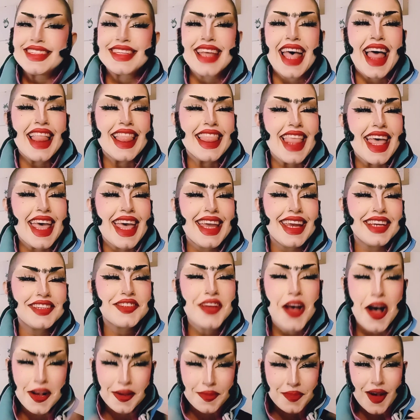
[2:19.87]
and they
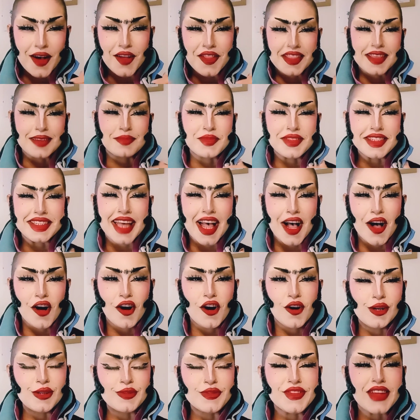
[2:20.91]
talk about
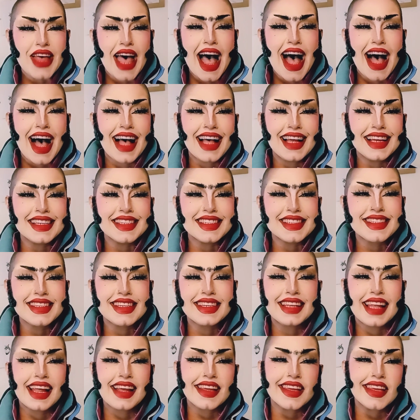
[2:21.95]
themselves as
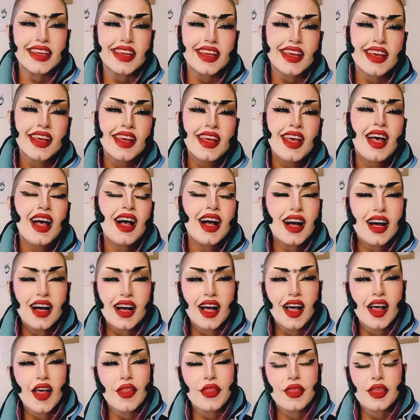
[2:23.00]
like
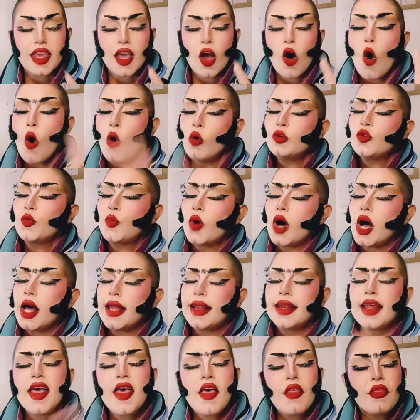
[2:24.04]
the old
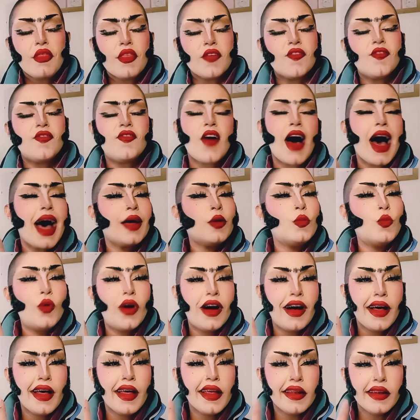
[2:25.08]
one, the fat
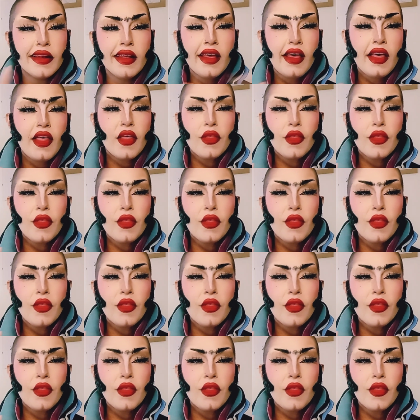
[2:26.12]
one,